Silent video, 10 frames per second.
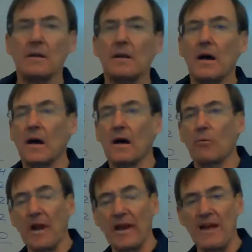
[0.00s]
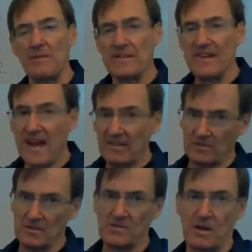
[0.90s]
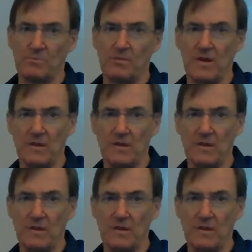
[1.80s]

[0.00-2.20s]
We're not going to have a test in chapter 8.